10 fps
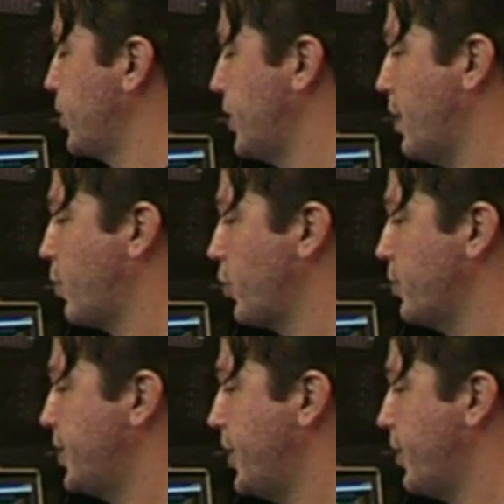
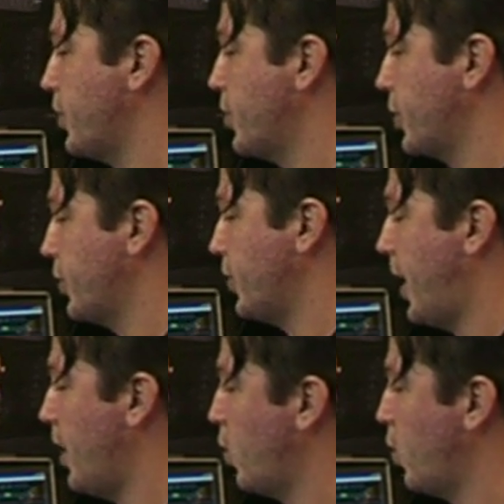subgroups here, you can do that,